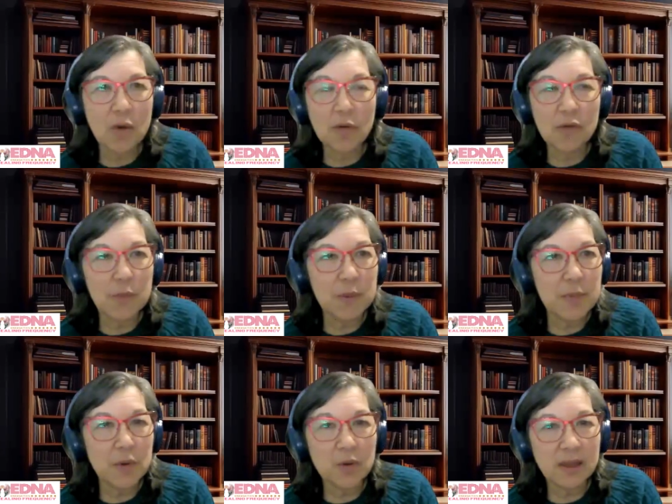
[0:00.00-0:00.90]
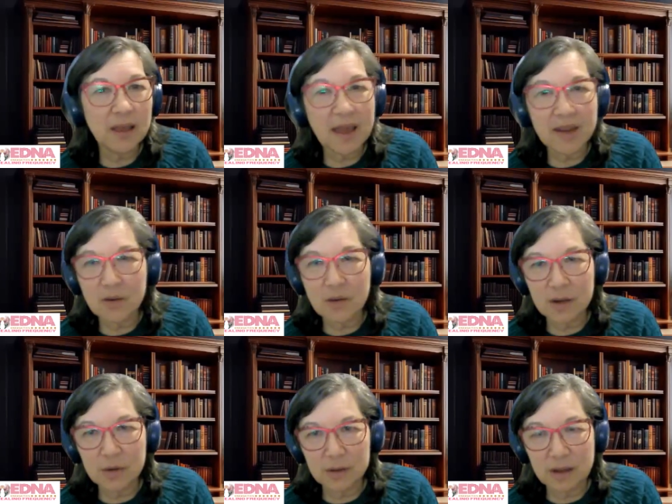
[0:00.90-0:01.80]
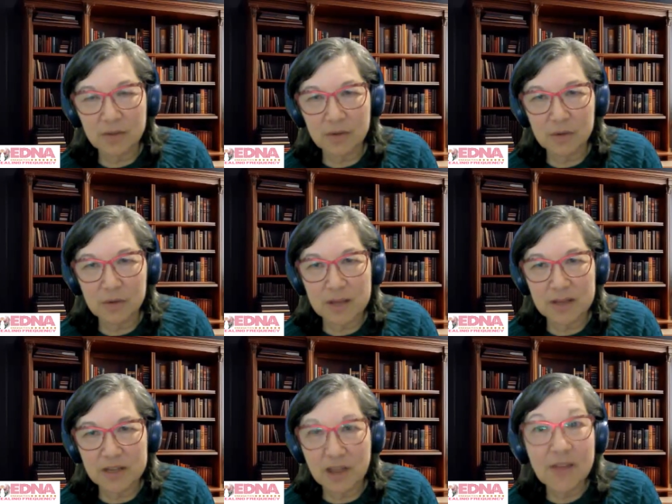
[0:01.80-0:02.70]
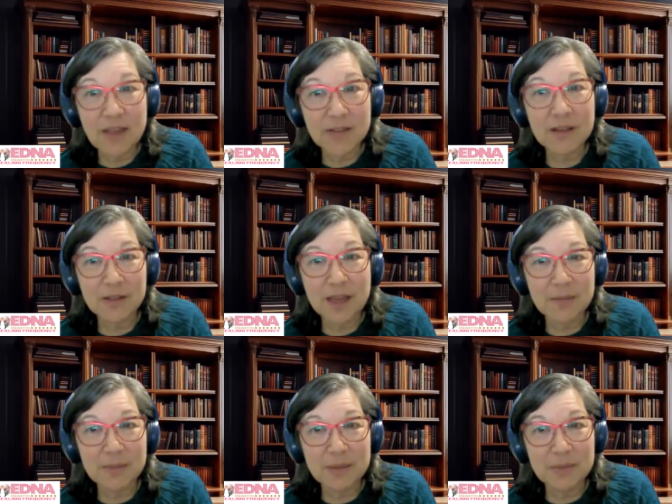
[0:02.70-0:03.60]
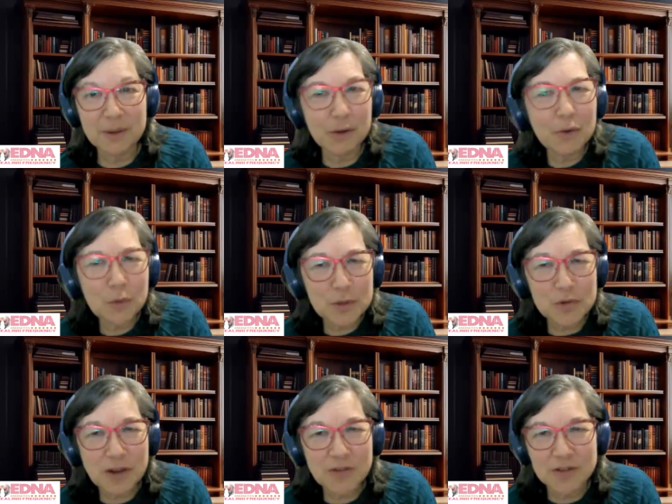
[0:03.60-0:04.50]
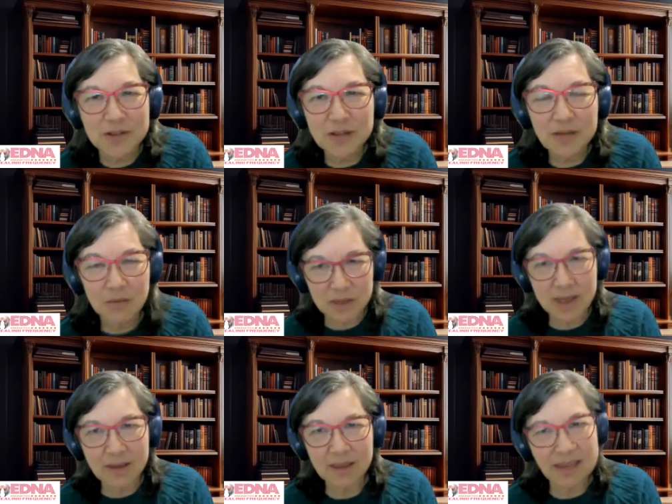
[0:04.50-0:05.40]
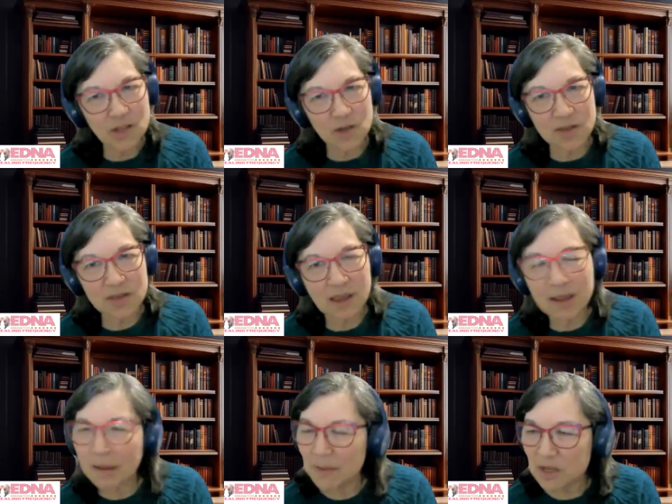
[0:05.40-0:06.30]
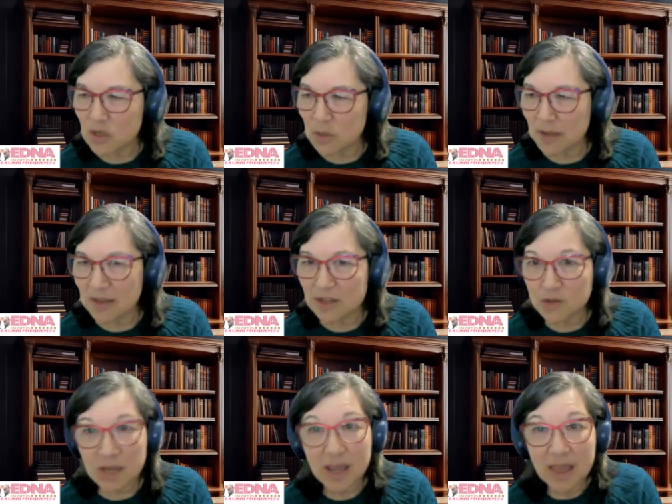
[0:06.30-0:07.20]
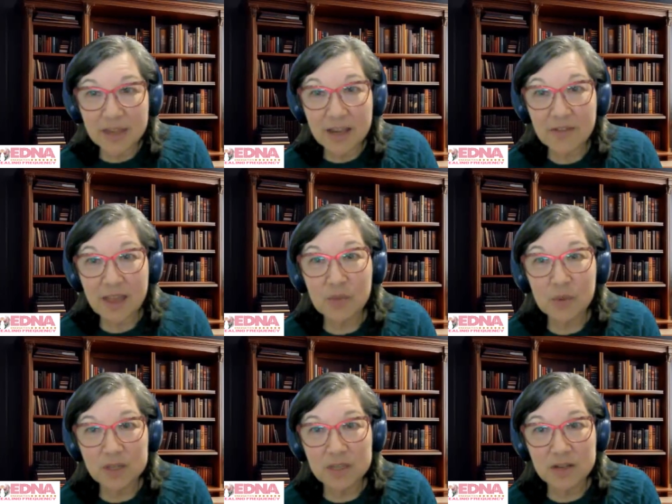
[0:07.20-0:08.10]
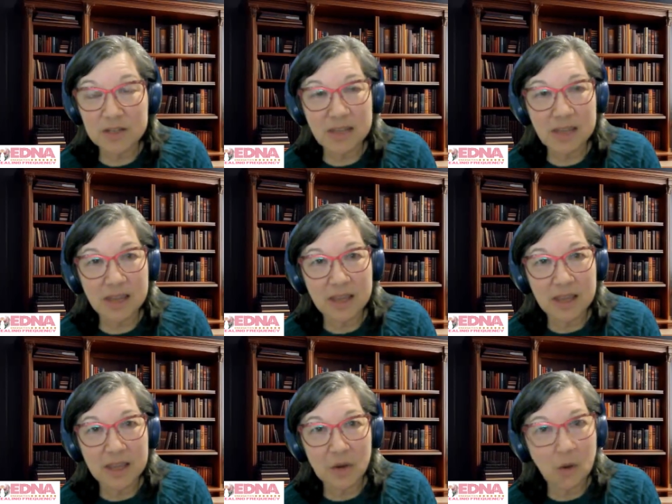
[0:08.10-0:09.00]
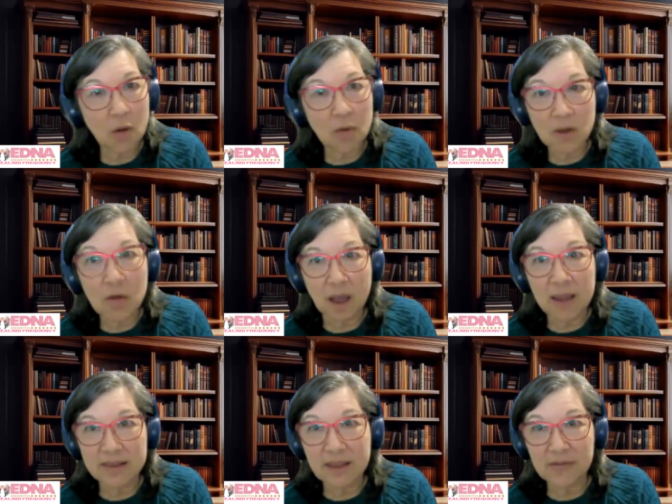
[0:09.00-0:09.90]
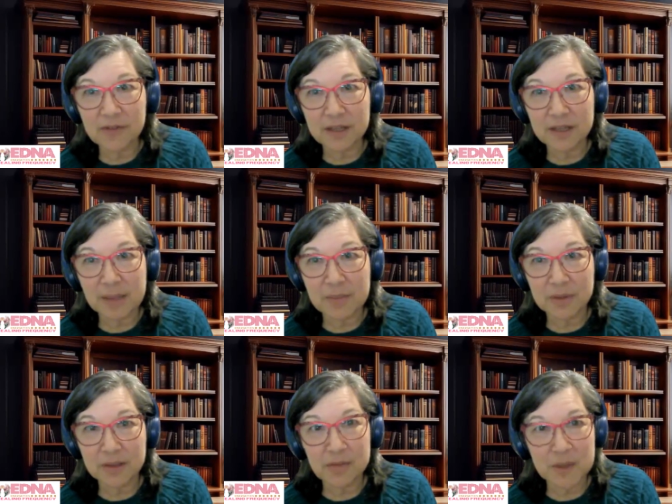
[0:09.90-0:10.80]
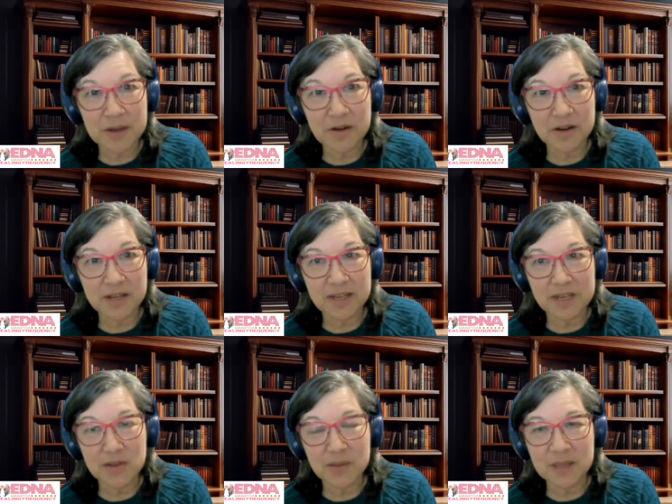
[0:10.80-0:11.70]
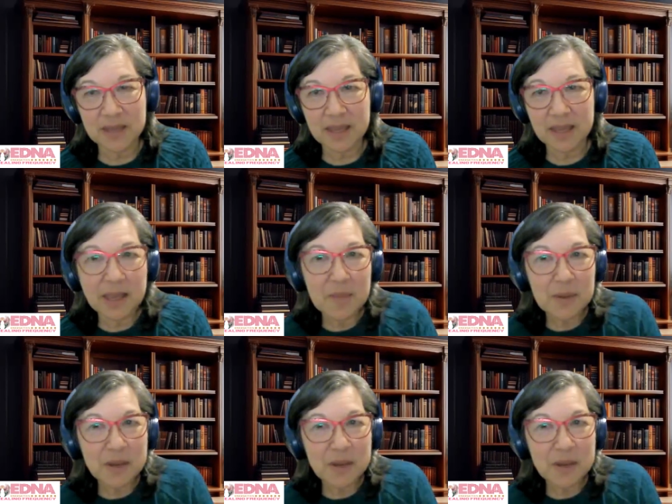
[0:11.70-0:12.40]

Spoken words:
Or for people who are like, I don't know, I don't know about angels. I've had a lot of people, Uber drivers, really? Angels? I'm not sure about angels. And then I've had ones that are say, oh no, I believe in my guardian angel. I'm like,